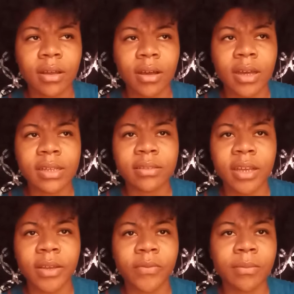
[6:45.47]
uh, it's
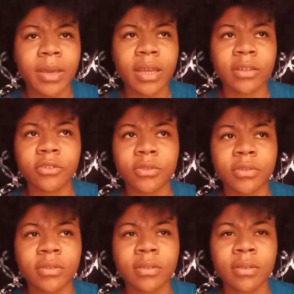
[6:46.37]
like if a man
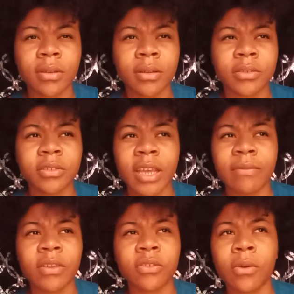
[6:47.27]
chooses to
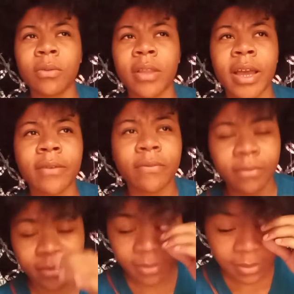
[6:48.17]
save his own
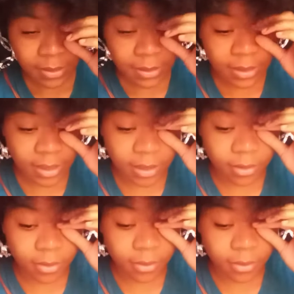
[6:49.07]
life, then you